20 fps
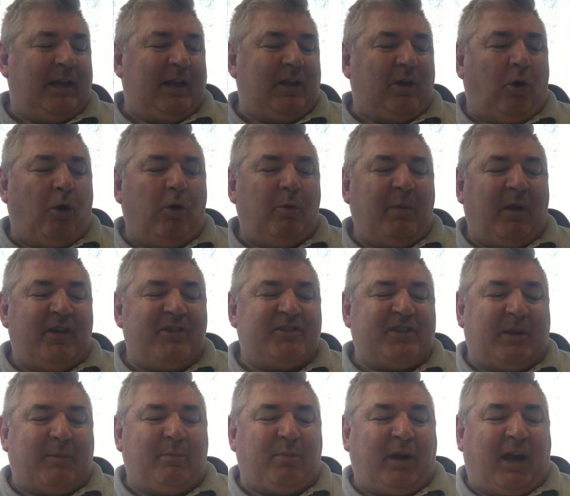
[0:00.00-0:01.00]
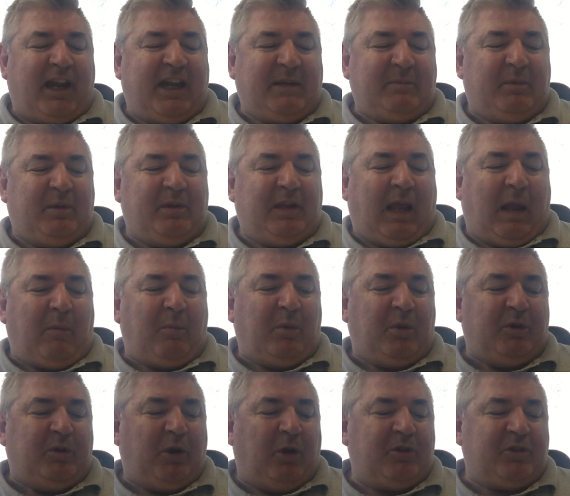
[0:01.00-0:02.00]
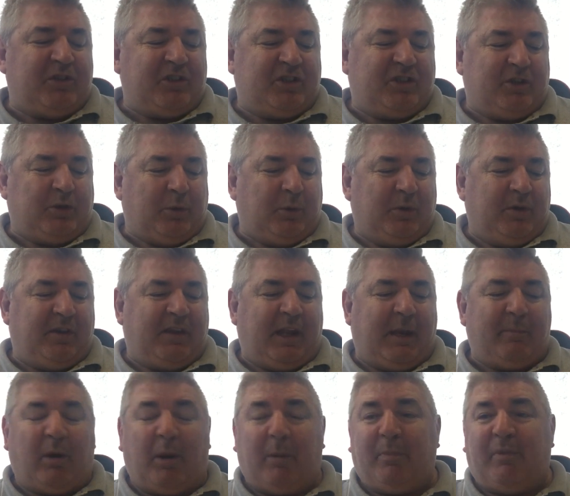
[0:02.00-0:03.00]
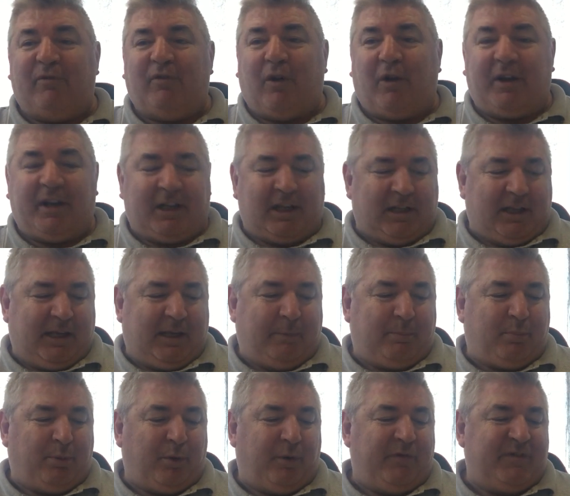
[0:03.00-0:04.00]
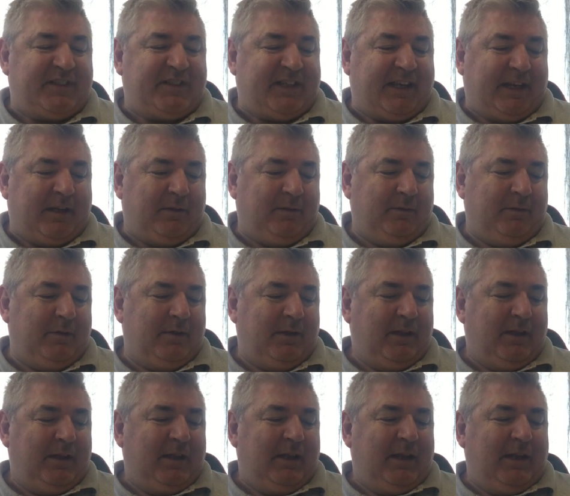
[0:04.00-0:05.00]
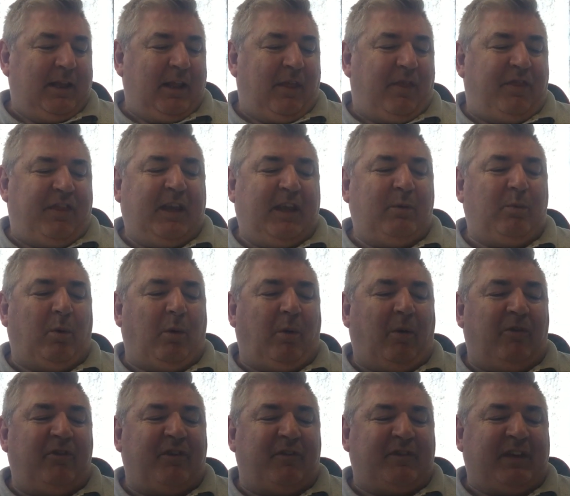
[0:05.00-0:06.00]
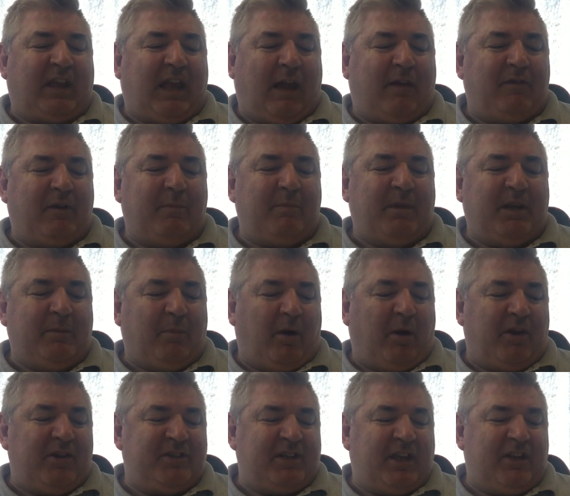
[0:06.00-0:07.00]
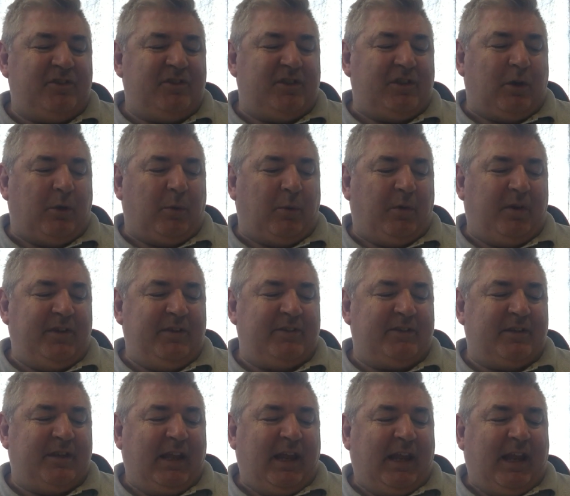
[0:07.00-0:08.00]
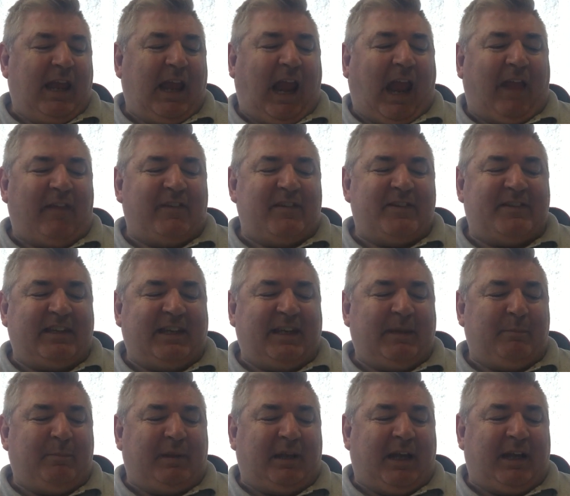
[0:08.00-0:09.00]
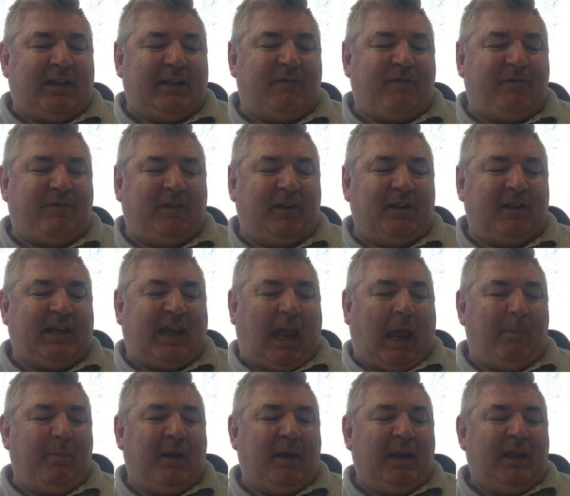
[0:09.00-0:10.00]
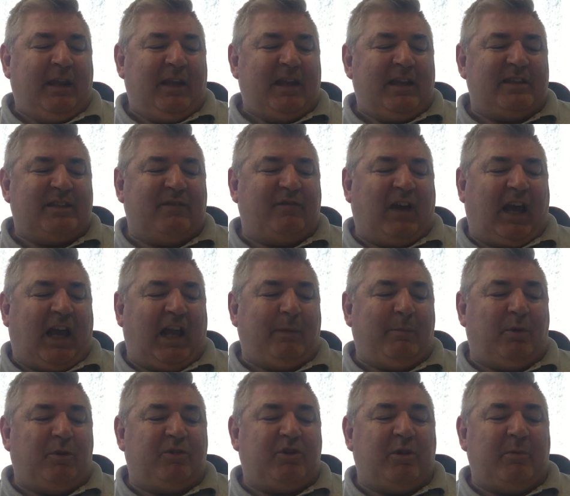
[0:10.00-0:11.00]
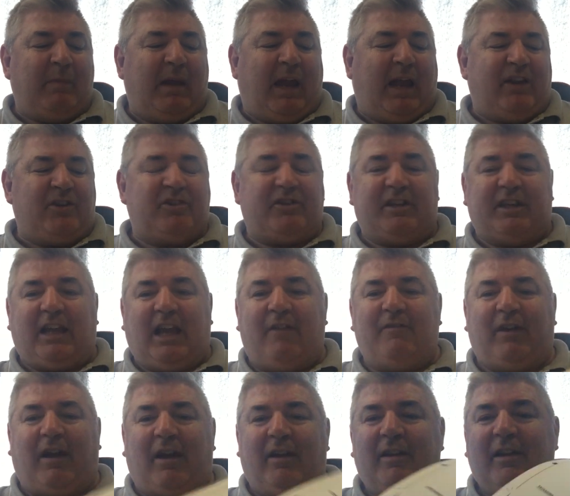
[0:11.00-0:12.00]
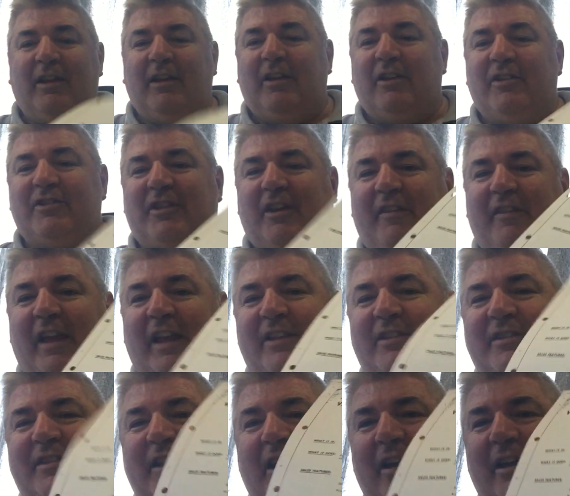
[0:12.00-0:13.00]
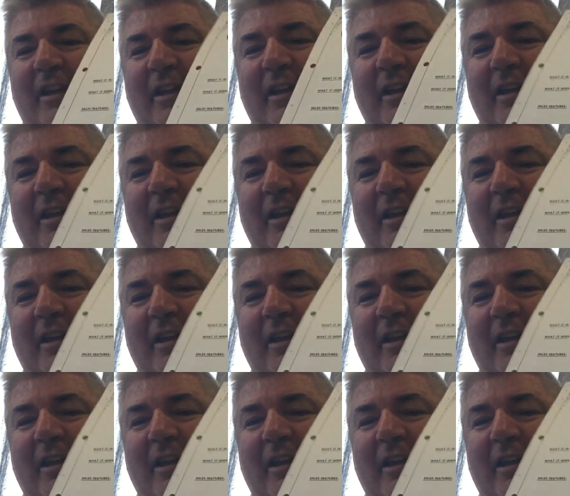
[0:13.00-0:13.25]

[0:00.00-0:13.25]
almost unbreakable and will not distort, thereby providing a leak-proof seal. Thick walls of cover minimise engine noise, and the zinc-plated filler cap is available to match the cover. So that's the